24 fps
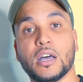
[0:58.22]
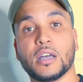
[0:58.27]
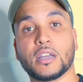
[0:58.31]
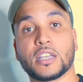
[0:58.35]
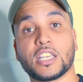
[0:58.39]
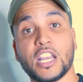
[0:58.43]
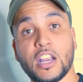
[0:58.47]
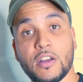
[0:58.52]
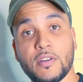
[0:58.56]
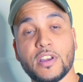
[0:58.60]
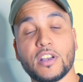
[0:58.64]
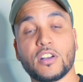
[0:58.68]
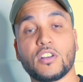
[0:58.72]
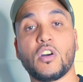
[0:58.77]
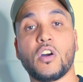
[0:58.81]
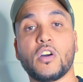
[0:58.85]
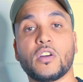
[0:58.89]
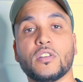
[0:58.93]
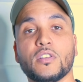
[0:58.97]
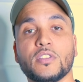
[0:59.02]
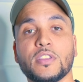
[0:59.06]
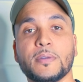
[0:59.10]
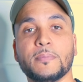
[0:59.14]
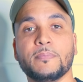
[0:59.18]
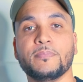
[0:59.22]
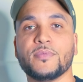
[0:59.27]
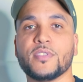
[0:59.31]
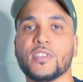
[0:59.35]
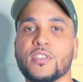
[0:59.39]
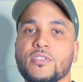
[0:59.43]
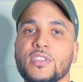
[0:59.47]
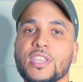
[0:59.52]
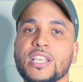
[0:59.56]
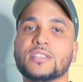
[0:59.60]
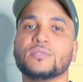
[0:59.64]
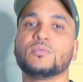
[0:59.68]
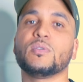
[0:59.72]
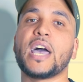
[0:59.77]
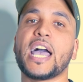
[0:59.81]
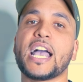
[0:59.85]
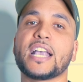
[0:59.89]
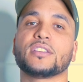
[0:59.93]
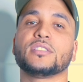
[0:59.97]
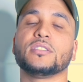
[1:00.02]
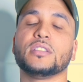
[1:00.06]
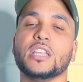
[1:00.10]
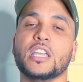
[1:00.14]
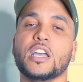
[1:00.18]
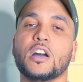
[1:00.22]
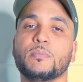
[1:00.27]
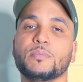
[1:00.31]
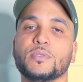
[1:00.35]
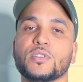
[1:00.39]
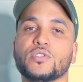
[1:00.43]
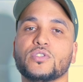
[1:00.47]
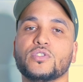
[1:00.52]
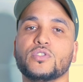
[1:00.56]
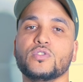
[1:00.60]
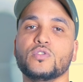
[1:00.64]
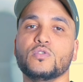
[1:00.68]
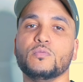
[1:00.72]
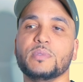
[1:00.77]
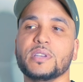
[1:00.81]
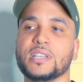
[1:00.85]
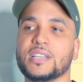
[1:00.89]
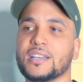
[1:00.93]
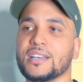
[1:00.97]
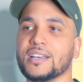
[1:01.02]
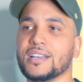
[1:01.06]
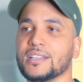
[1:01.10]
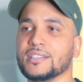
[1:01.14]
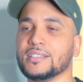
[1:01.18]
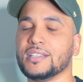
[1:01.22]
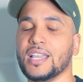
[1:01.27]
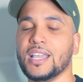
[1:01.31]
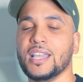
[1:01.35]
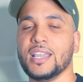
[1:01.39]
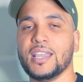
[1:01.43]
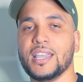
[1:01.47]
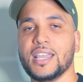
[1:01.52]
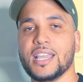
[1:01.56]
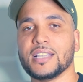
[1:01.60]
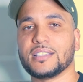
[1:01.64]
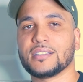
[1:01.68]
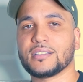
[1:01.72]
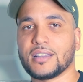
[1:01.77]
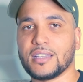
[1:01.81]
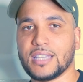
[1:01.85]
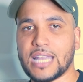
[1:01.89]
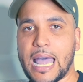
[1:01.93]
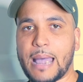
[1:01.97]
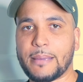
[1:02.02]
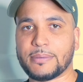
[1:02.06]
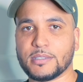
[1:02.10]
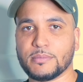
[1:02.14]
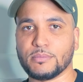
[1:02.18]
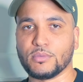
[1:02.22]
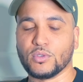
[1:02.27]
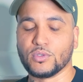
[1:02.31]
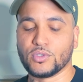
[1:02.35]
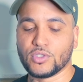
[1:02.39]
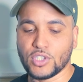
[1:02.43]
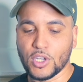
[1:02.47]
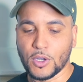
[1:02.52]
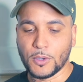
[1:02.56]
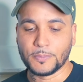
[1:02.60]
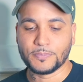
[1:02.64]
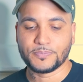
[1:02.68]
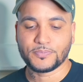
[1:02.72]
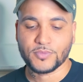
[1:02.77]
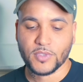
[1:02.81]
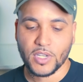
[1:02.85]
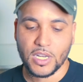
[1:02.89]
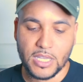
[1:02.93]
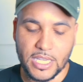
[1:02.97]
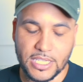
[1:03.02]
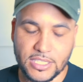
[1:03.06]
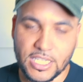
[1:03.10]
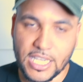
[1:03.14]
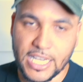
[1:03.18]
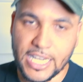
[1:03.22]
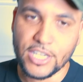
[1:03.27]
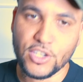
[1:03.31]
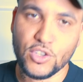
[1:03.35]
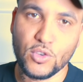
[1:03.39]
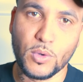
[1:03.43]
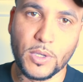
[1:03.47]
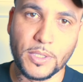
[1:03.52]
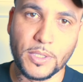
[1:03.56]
carry a cart on them, this will actually help you too because it's collapsible. So let's get into it.